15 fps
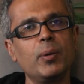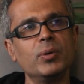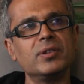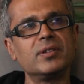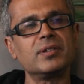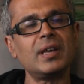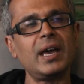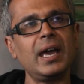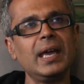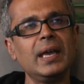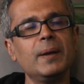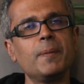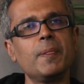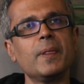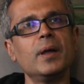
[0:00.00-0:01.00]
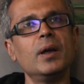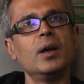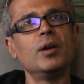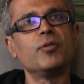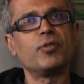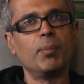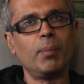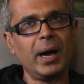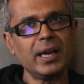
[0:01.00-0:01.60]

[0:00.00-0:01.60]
I would say, from